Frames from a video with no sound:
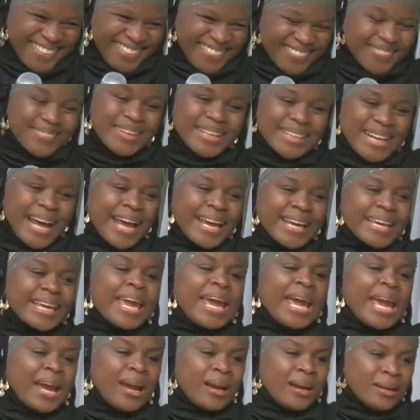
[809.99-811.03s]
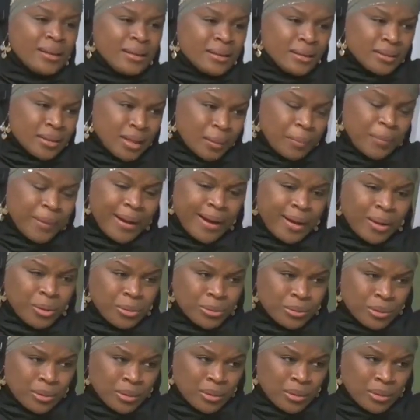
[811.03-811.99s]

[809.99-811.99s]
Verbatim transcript: What I care about